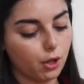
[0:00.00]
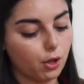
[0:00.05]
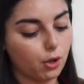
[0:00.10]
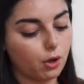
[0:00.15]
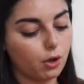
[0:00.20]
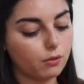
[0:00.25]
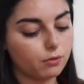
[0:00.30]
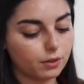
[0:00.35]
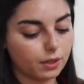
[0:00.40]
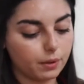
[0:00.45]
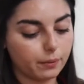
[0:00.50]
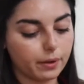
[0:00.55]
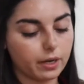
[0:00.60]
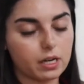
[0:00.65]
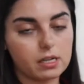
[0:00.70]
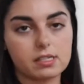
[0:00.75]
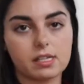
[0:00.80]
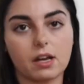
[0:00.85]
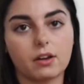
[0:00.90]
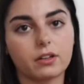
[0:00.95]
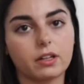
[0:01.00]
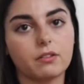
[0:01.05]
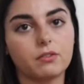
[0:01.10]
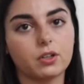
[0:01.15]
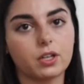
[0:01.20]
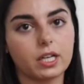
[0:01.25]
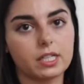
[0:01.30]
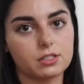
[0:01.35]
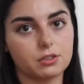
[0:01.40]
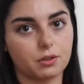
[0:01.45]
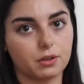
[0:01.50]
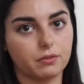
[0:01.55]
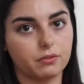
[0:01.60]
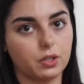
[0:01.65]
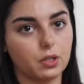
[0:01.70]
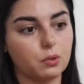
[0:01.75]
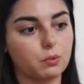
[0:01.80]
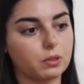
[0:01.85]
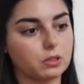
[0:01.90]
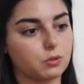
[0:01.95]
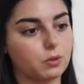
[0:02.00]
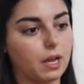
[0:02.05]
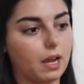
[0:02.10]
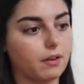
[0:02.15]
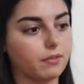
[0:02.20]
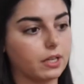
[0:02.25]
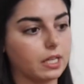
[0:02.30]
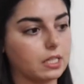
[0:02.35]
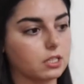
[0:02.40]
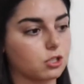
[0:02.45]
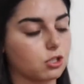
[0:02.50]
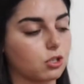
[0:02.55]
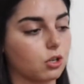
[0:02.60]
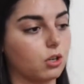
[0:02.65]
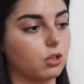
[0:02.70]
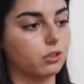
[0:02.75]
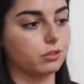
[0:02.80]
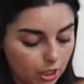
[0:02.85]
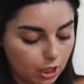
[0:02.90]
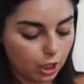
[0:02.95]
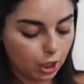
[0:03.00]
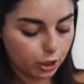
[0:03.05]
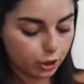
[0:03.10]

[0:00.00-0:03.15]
Hopefully it works. I'll give you guys a review once we have it installed.